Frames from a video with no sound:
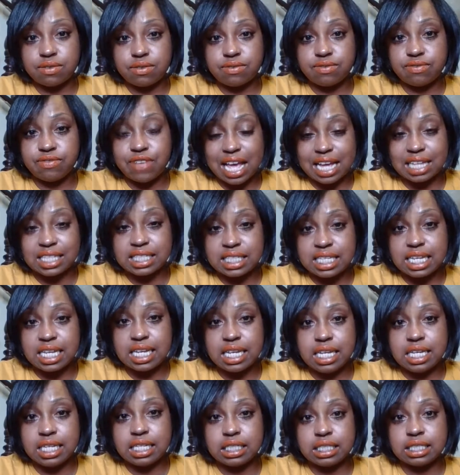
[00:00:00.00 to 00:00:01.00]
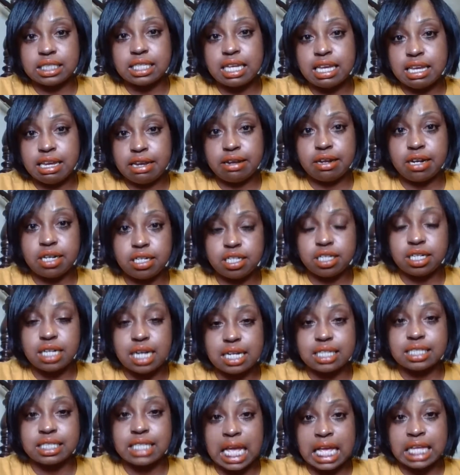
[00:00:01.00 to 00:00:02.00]
vaccines here in the
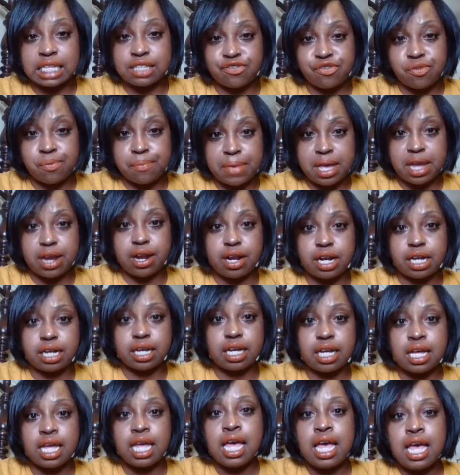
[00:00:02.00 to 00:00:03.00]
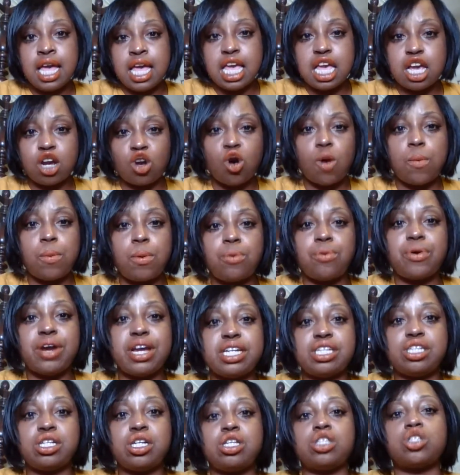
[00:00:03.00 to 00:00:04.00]
United States of America, and
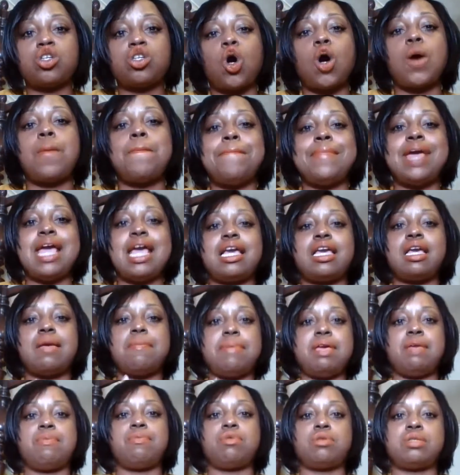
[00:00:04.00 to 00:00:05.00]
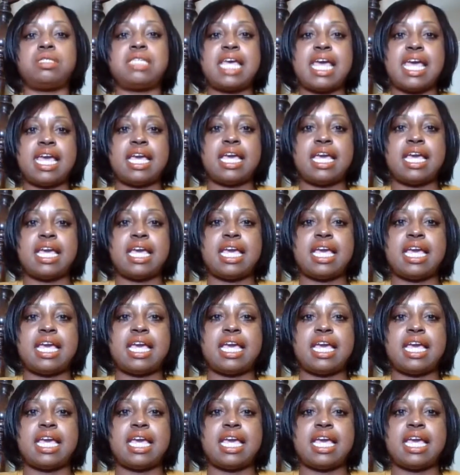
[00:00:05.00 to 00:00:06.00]
corporations are making people take
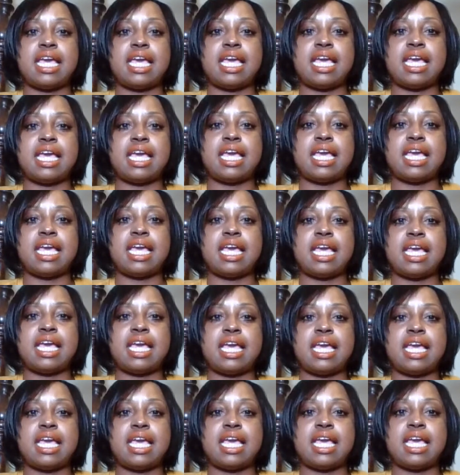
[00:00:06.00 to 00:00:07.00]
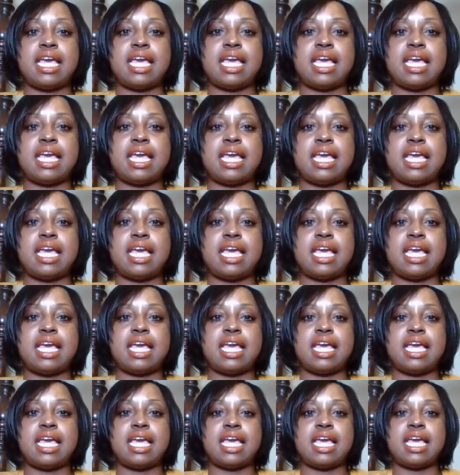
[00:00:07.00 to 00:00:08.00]
them. And I don't think they're making
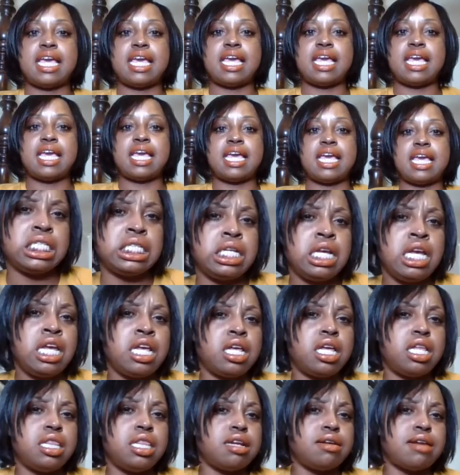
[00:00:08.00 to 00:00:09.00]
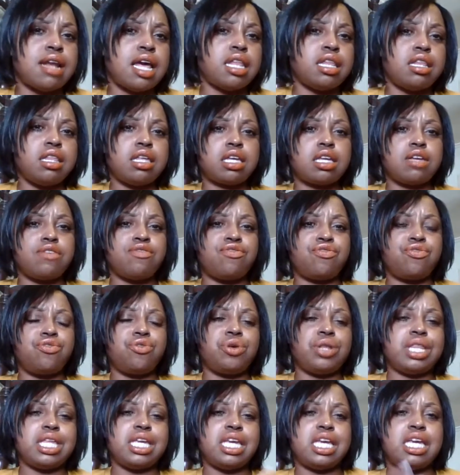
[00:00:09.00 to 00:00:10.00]
them. I mean, they're not looking
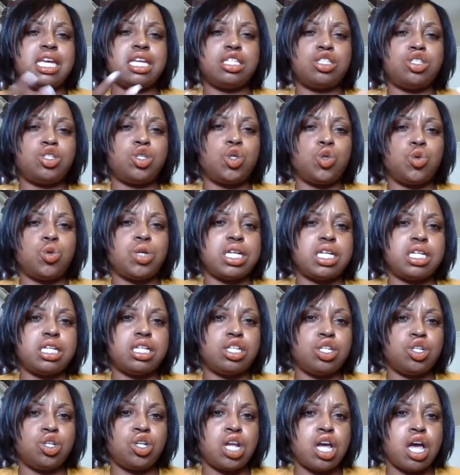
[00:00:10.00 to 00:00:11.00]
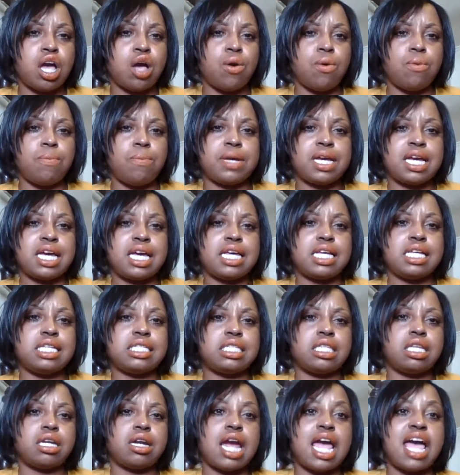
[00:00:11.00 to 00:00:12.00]
fully into it, because
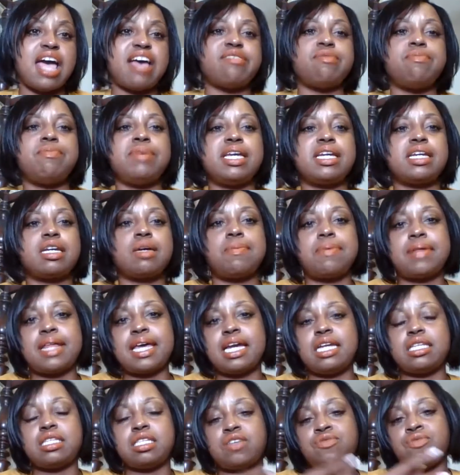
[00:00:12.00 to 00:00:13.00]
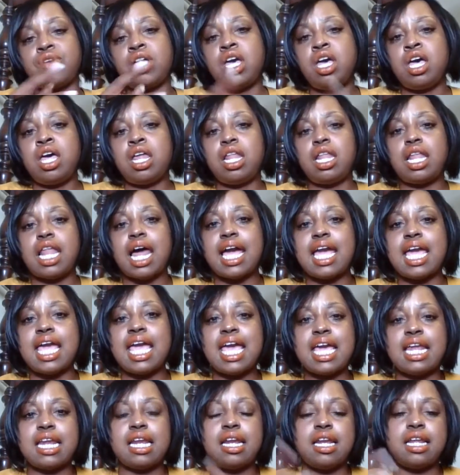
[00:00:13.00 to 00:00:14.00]
there have been complaints of
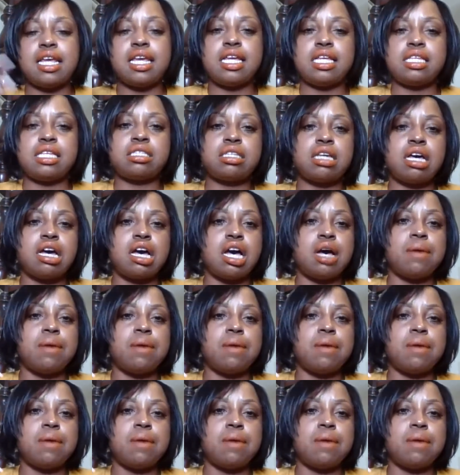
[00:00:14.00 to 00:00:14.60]
lightheadedness,